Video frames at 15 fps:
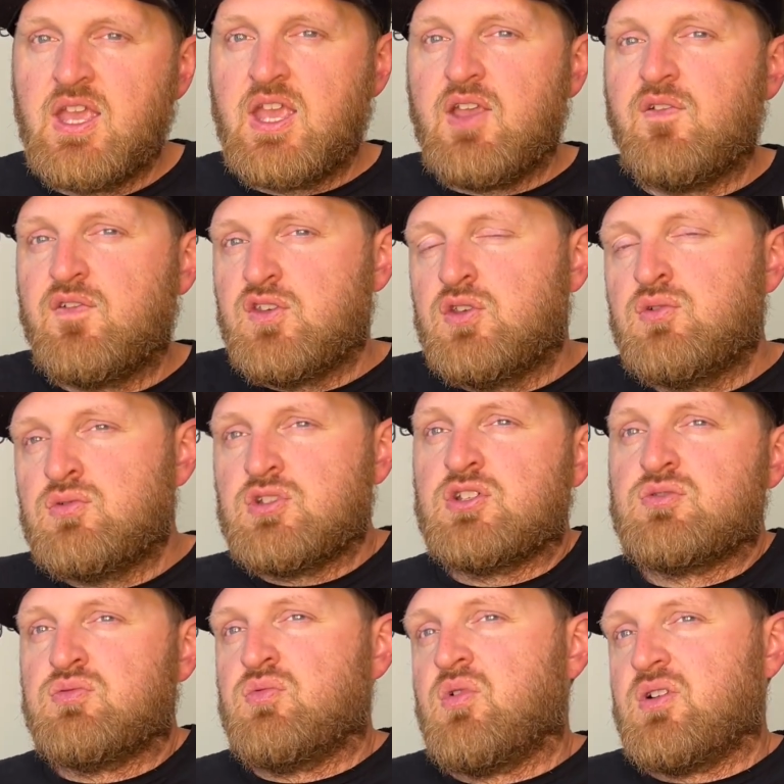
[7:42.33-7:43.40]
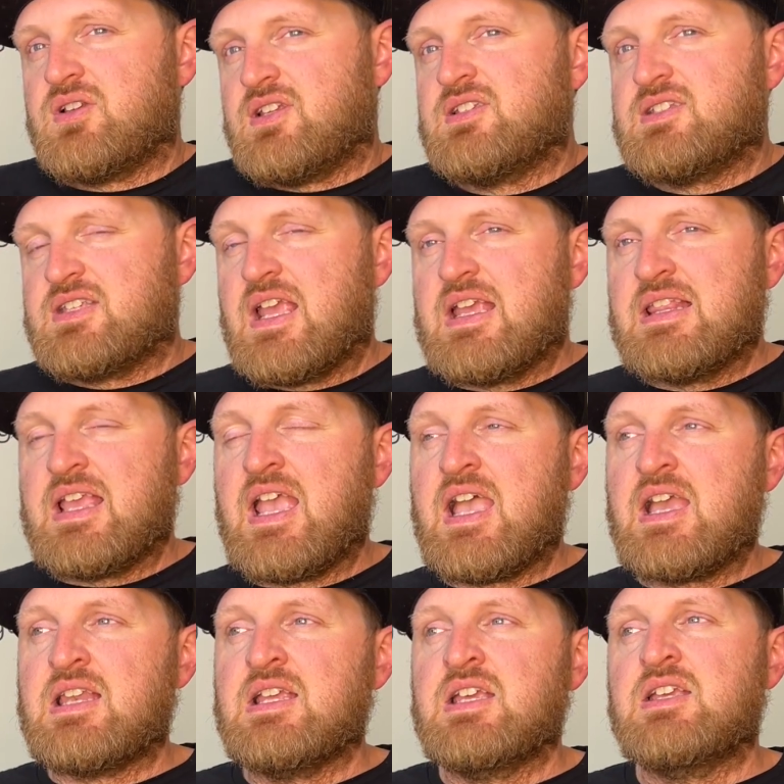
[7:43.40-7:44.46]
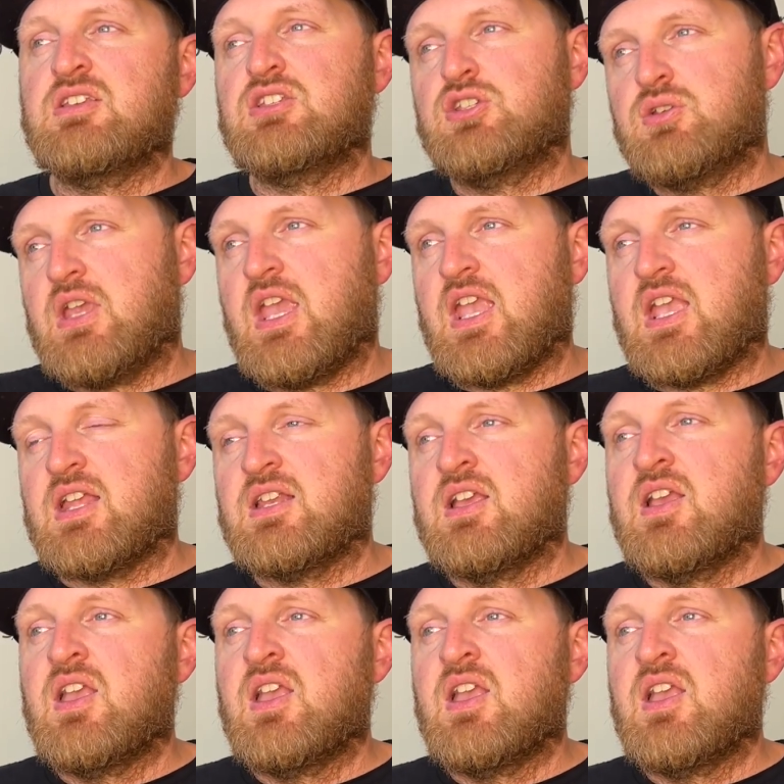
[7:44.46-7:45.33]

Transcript: If you just want to say that, you can.